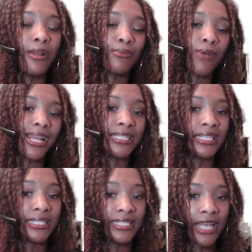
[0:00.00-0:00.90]
on products
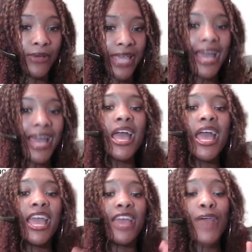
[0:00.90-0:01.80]
to sell yet.
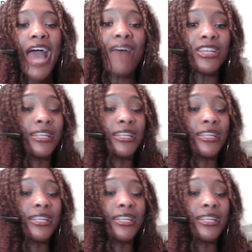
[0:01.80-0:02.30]
If you haven't,